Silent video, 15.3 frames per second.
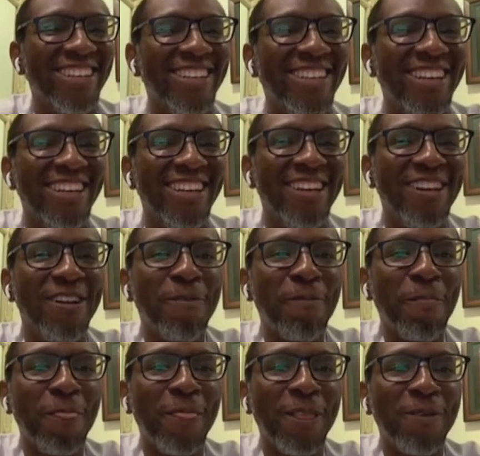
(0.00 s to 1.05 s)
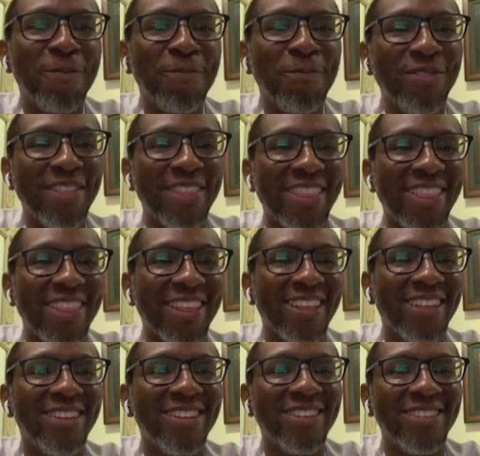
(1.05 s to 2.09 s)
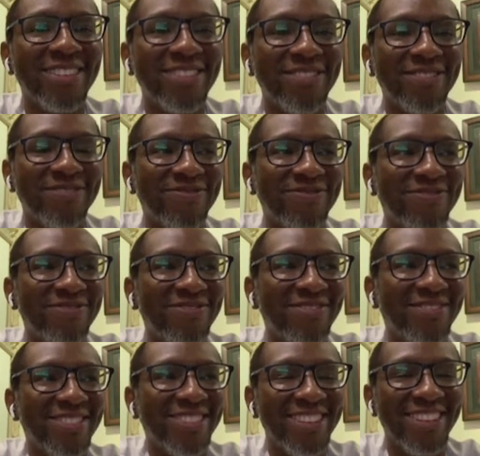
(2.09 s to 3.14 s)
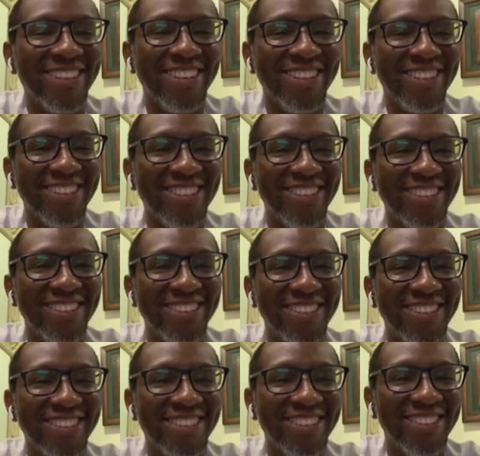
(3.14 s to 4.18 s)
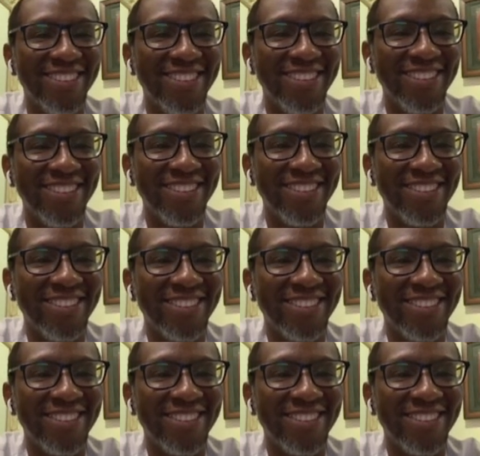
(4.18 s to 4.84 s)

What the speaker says: No words are spoken by the person on screen.